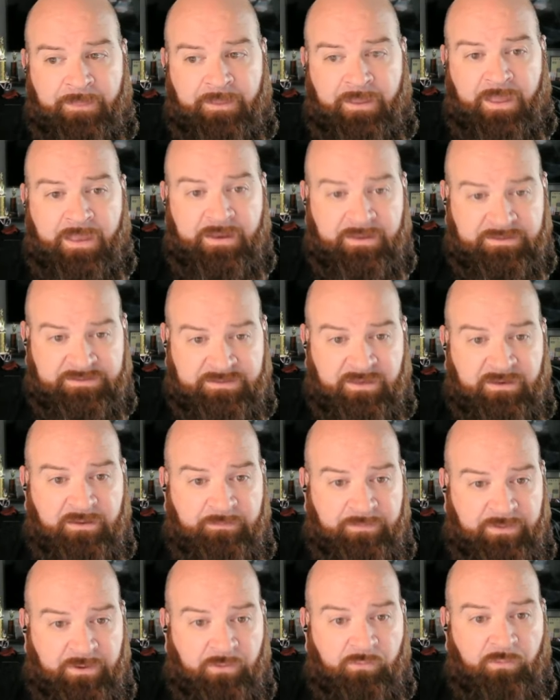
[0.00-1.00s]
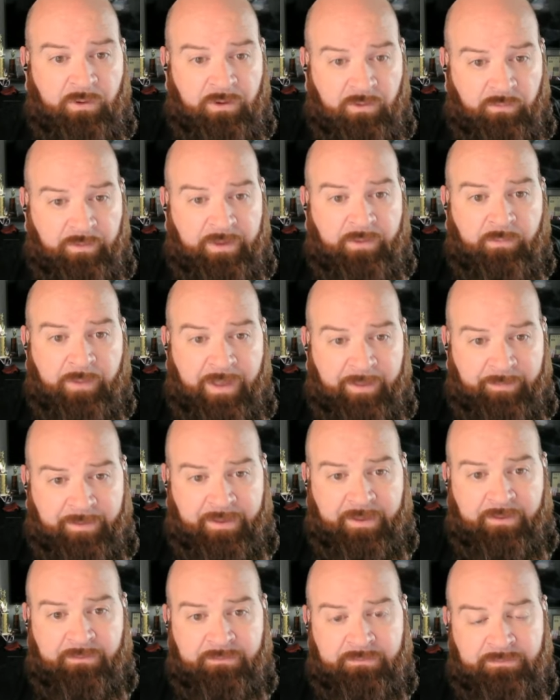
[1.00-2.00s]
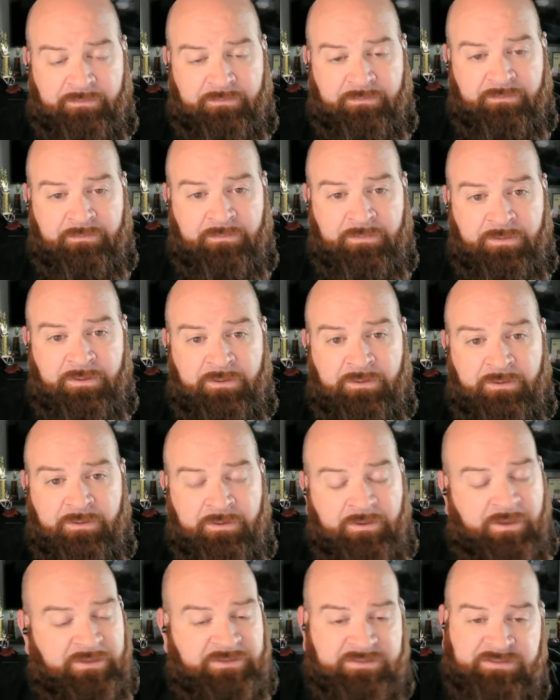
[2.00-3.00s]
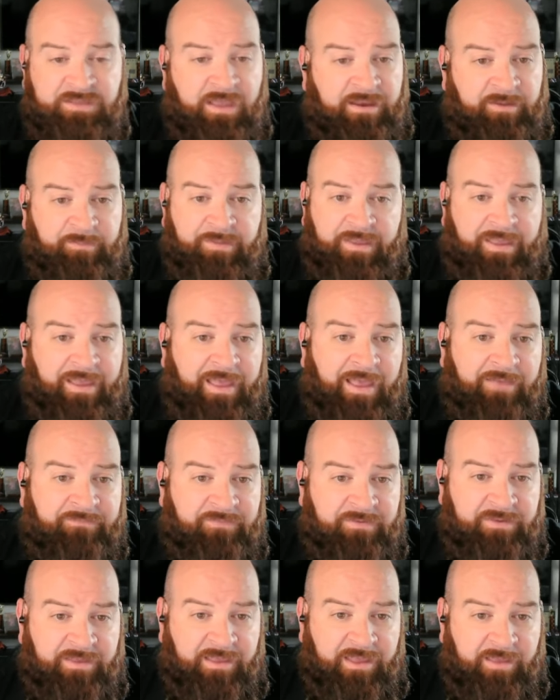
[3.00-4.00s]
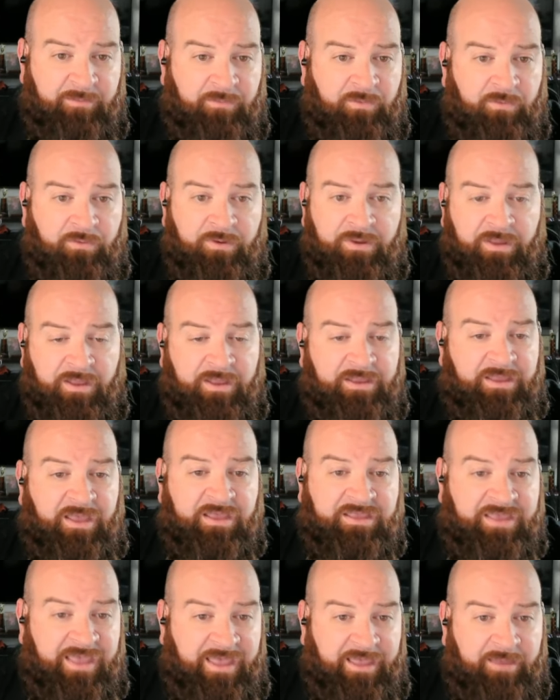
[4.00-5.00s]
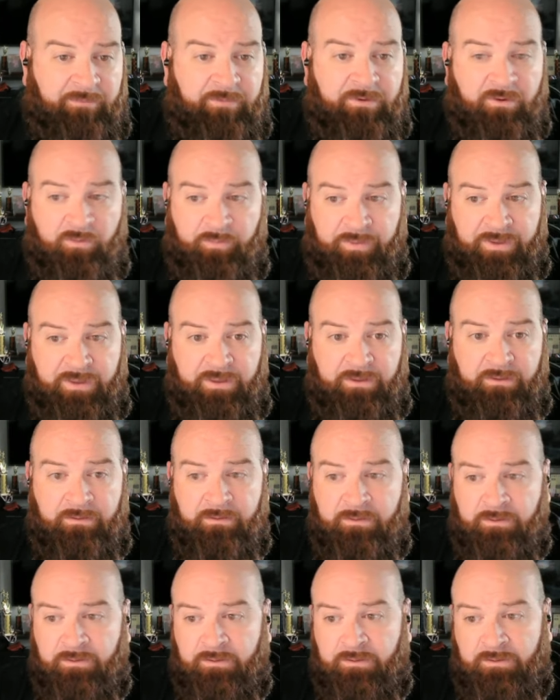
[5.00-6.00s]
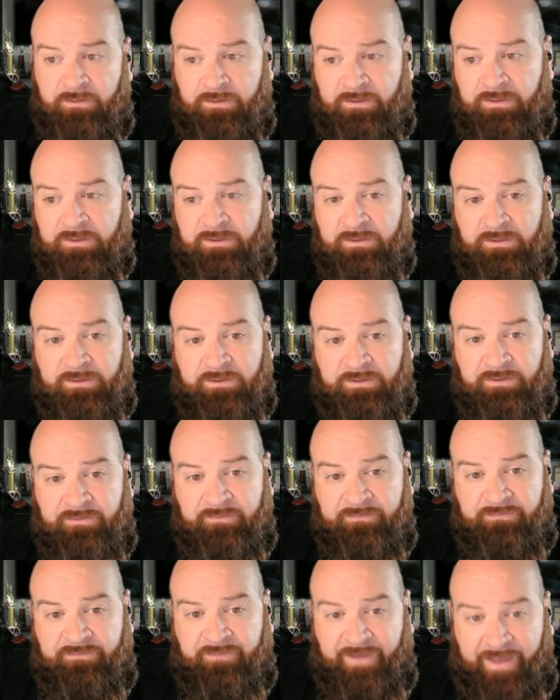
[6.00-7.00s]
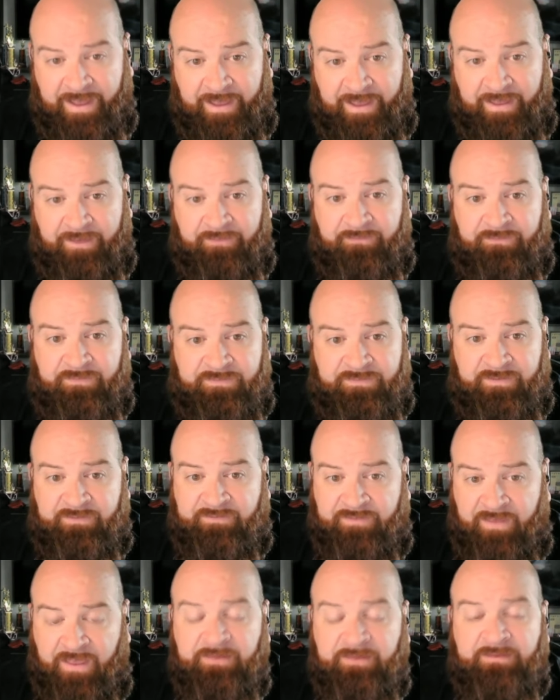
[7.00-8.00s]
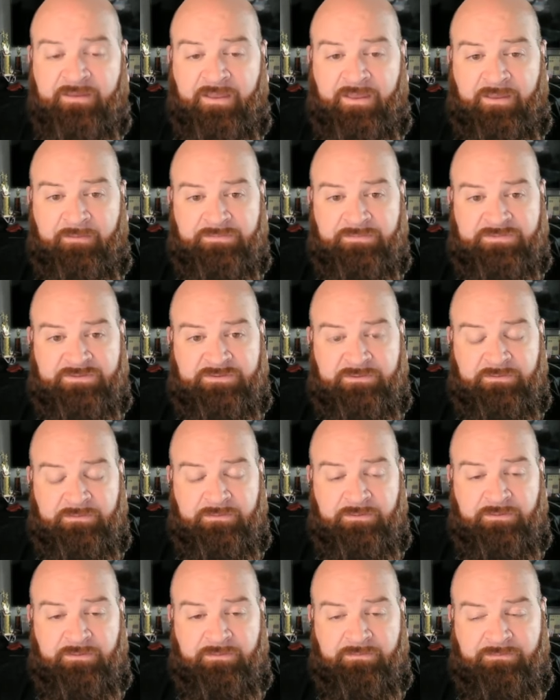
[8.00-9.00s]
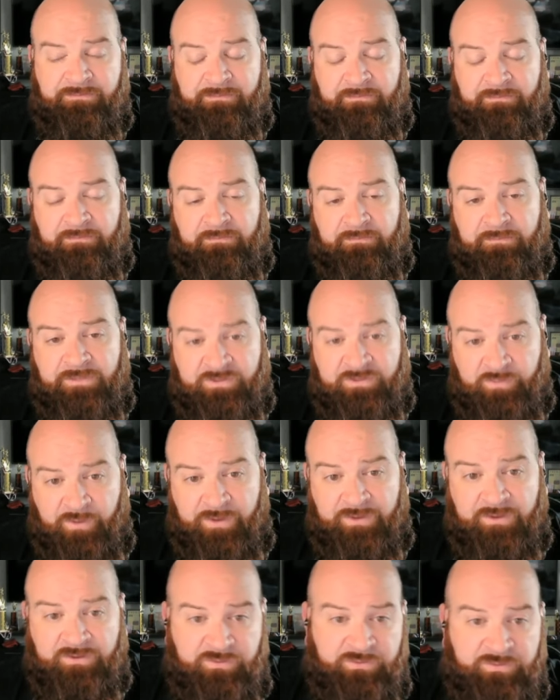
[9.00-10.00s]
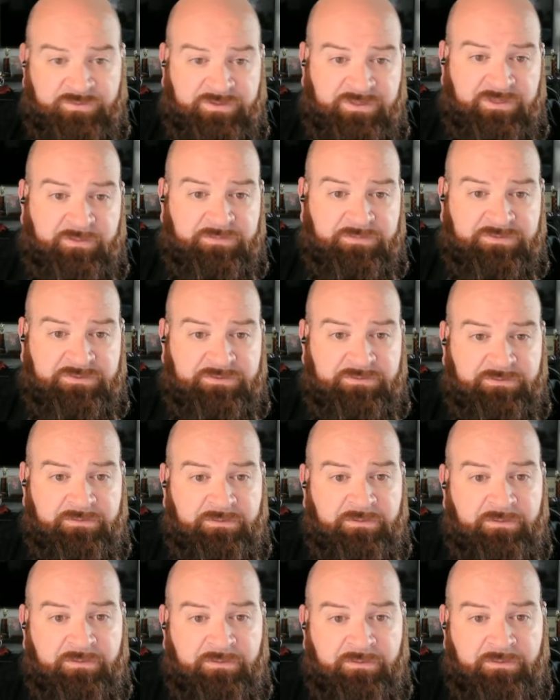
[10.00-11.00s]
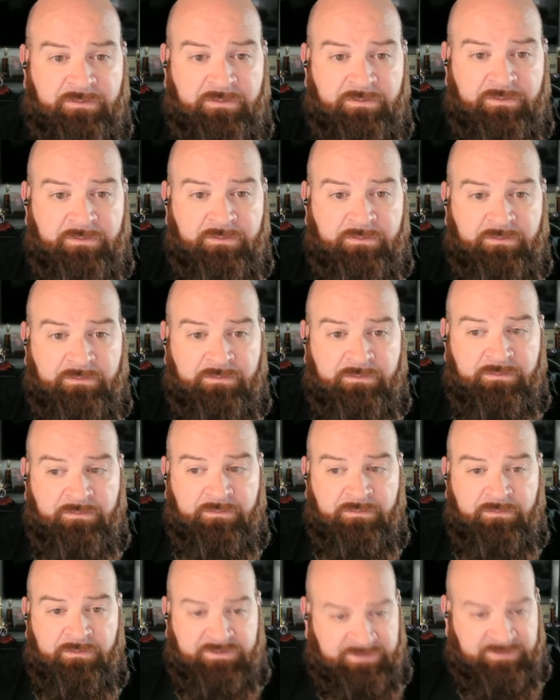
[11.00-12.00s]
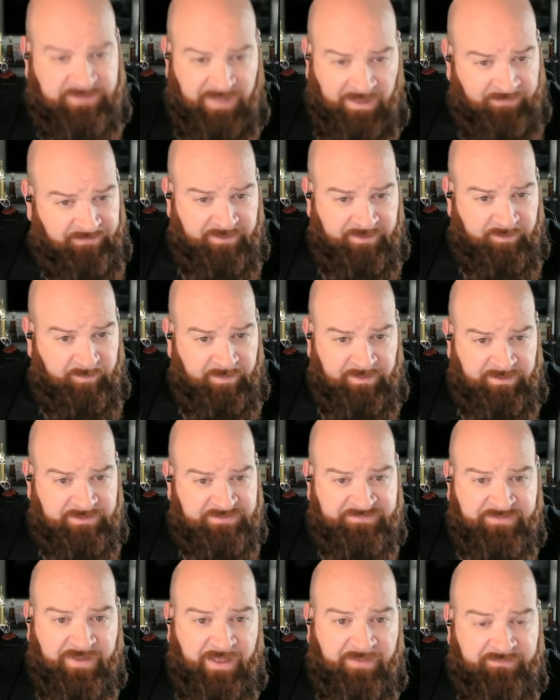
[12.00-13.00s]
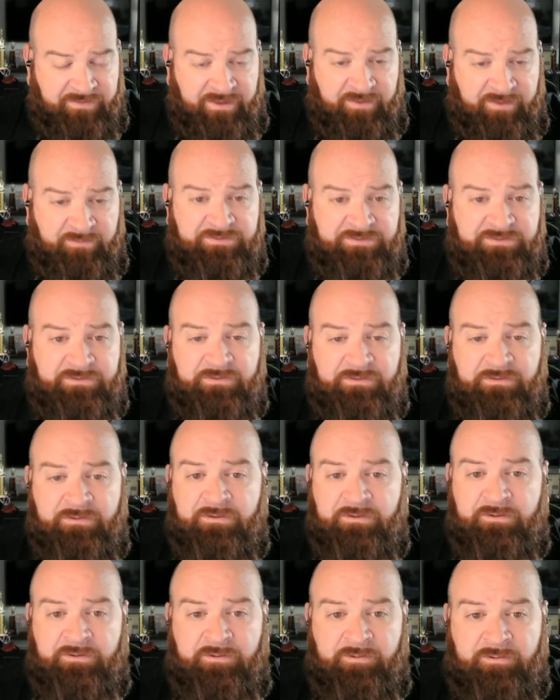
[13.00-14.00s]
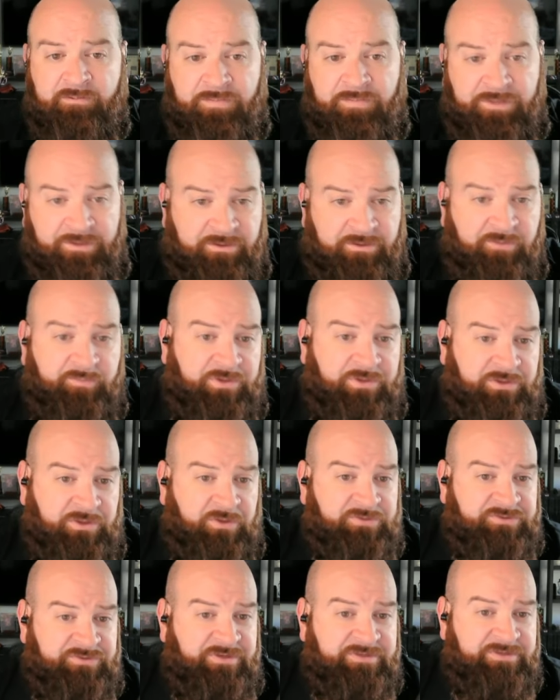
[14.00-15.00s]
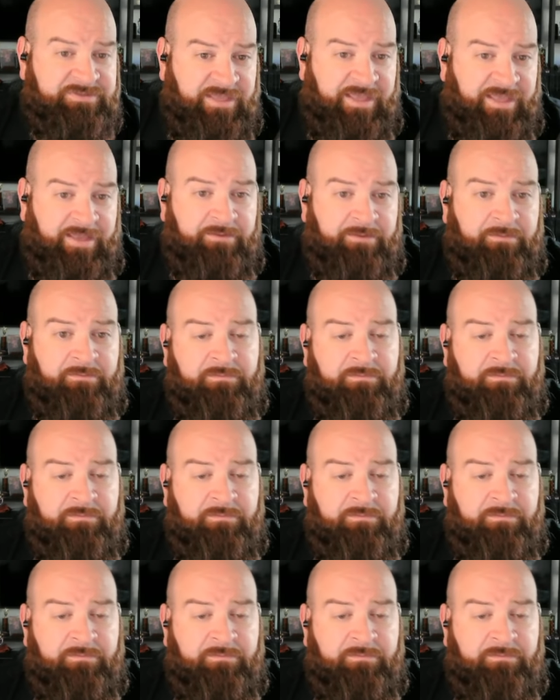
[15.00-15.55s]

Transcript: And it's going to be a runaway wipeout because it's not going to be a half a game or a, a, game. It'll be five to 10 games between the two teams. It's definitely going to be at least five games, but it could be closer to 10.